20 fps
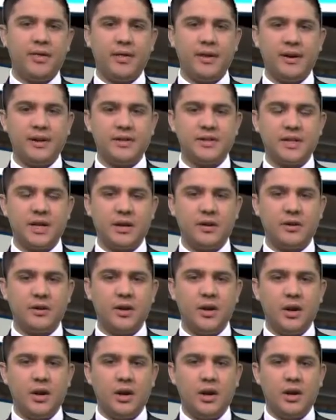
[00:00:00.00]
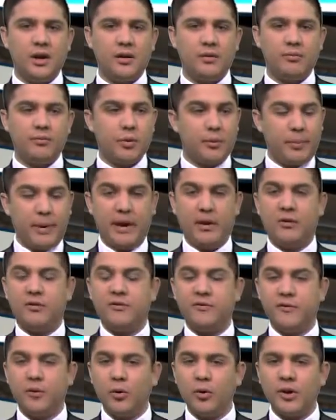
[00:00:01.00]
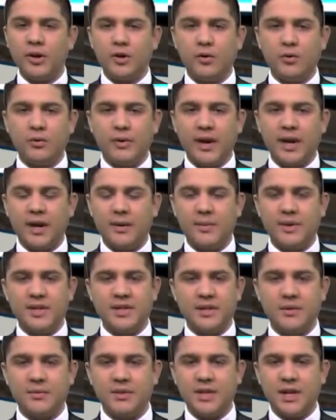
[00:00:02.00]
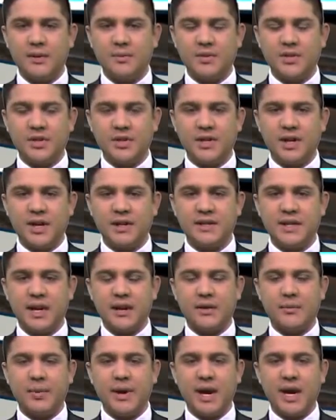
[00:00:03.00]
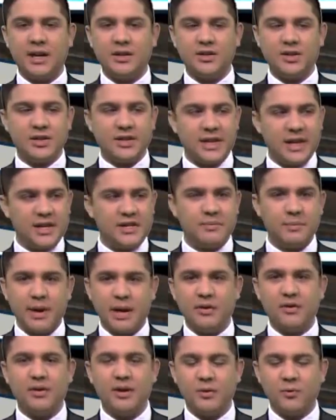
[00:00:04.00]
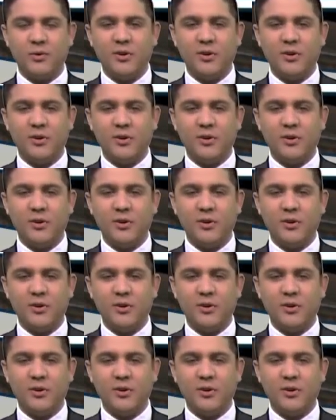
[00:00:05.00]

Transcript: things that are uh, prepared for you, right? I mean, sometimes those things out of the packages taste better than